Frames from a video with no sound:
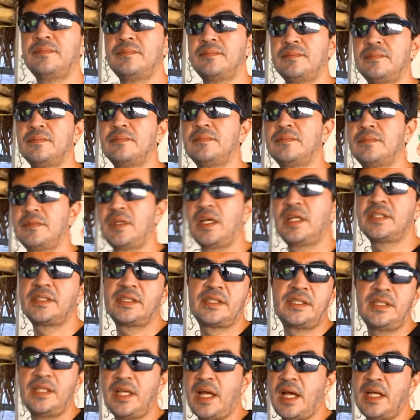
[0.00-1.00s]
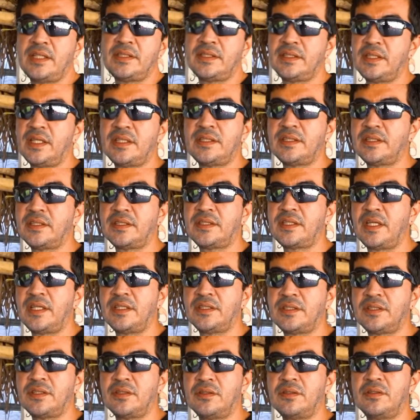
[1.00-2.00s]
That's the core of the problem. That's
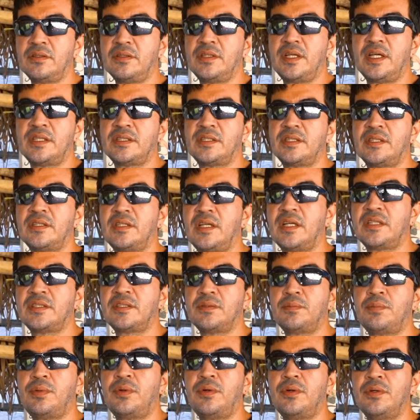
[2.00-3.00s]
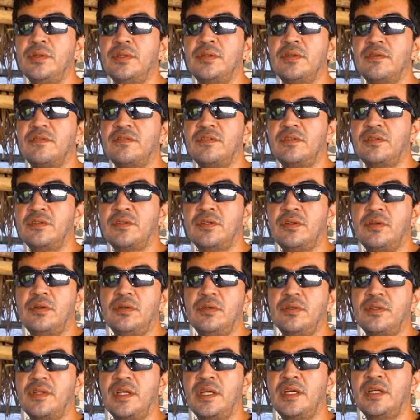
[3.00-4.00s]
essential. That's the point of all the
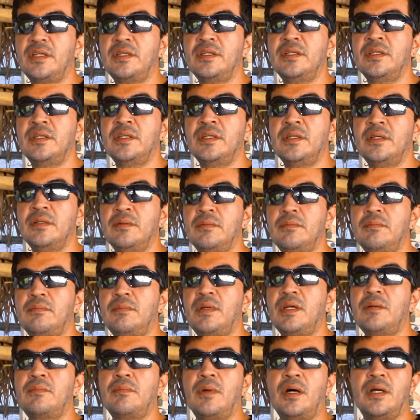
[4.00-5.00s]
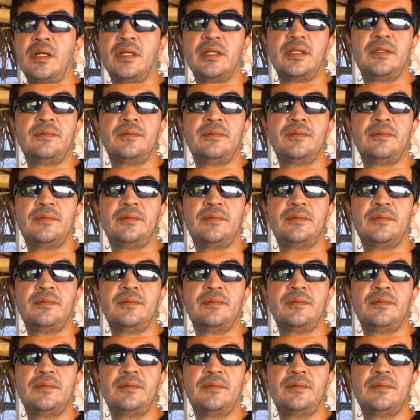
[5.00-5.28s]
whole thing. Right. Make money.